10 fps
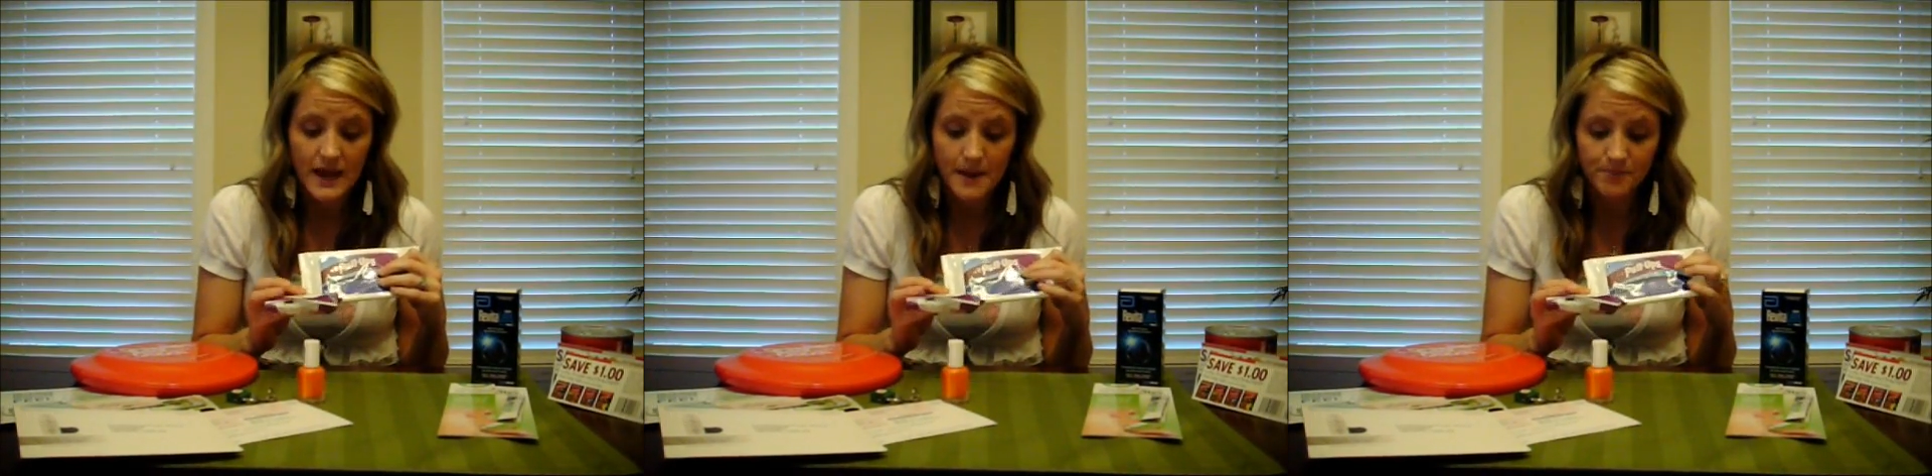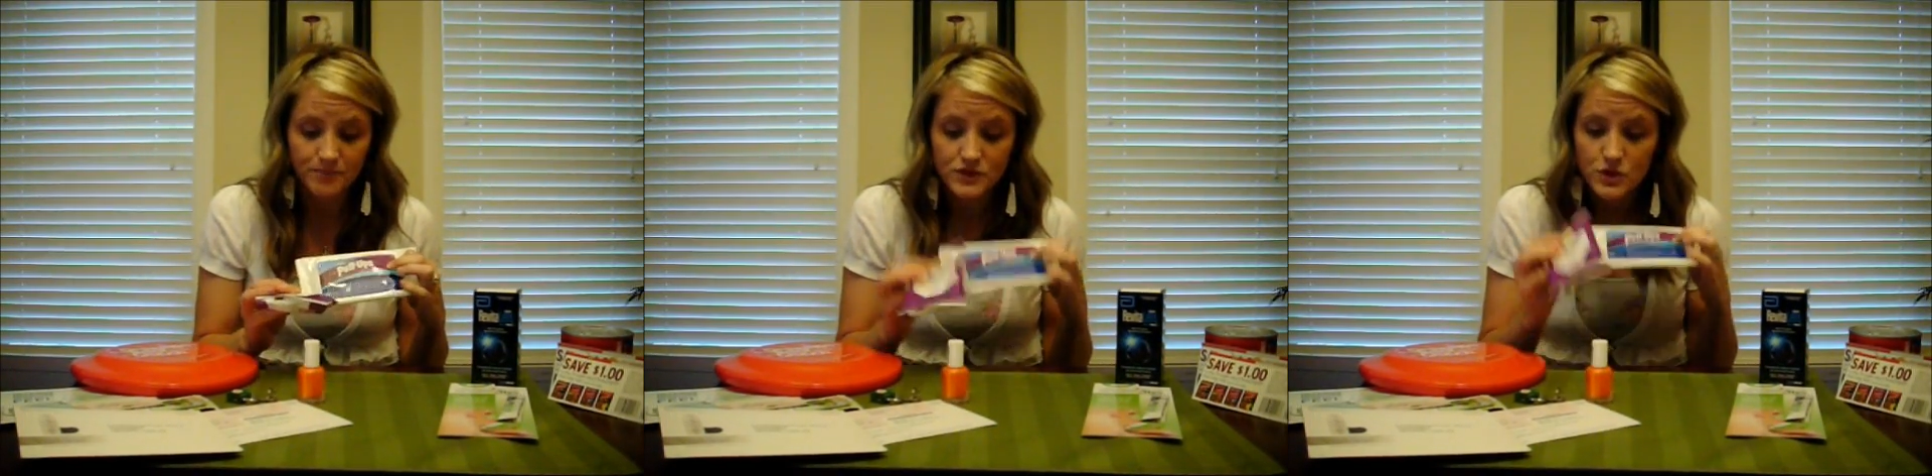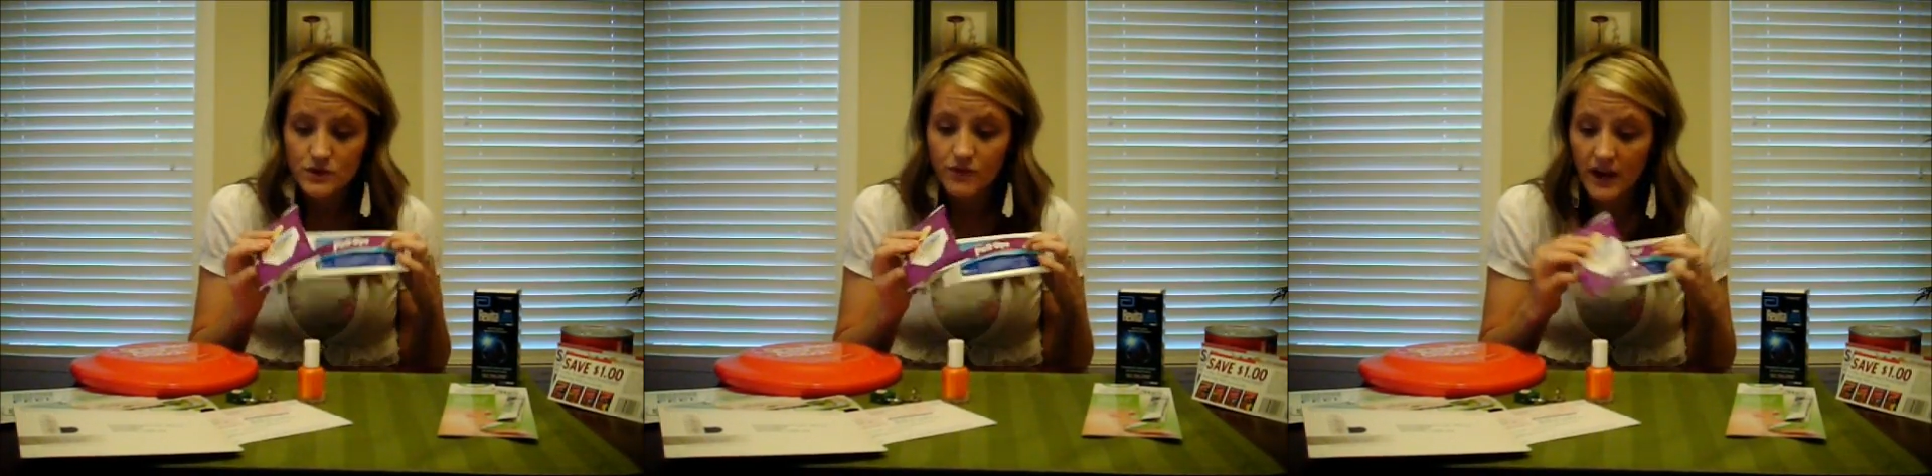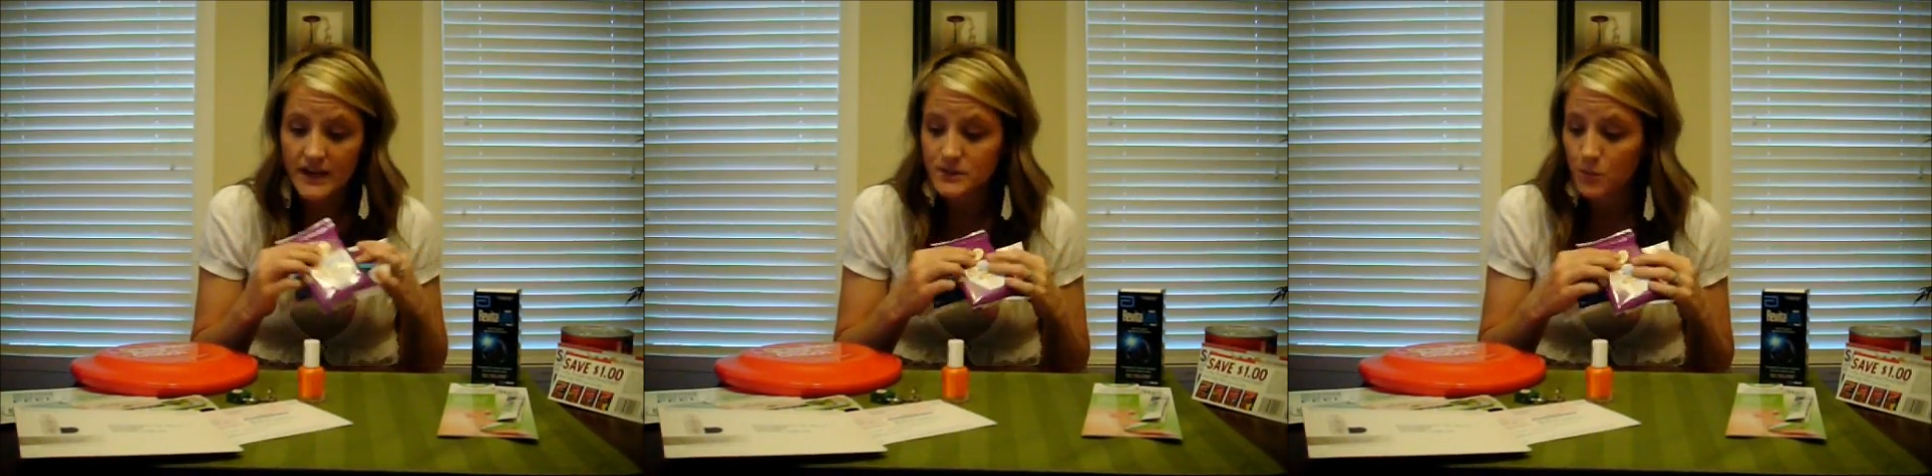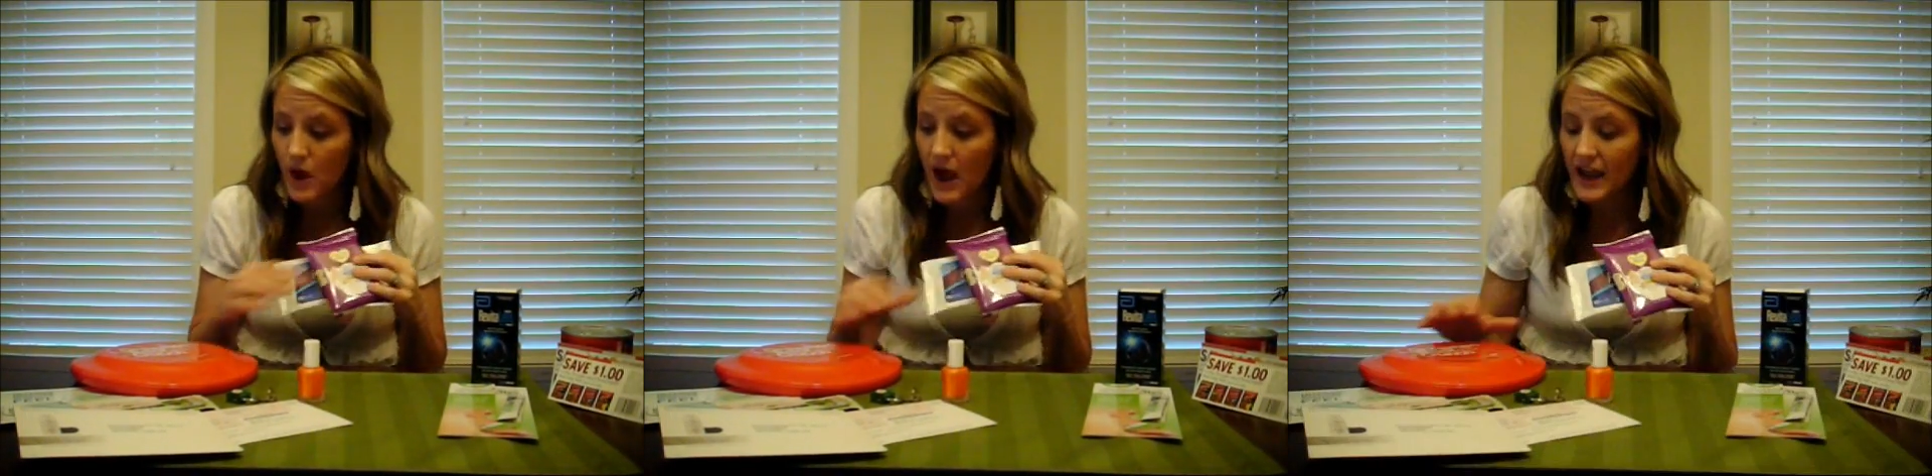Um, two different kinds
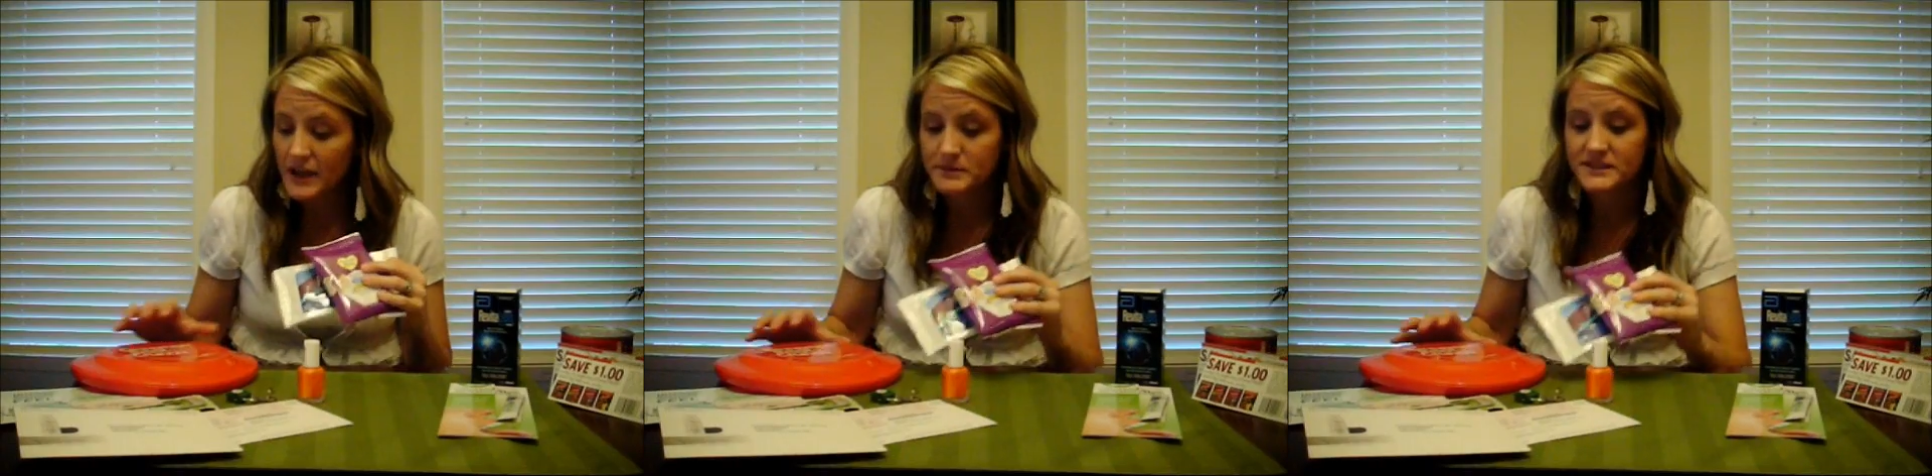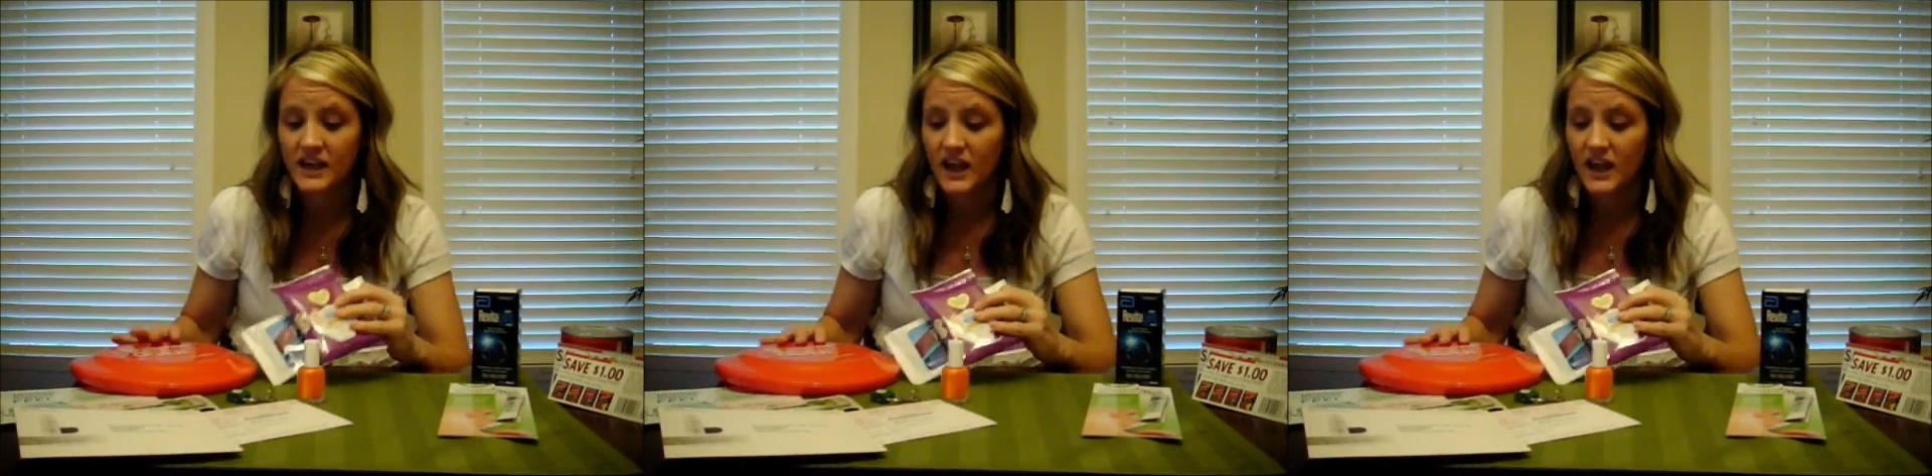of whites.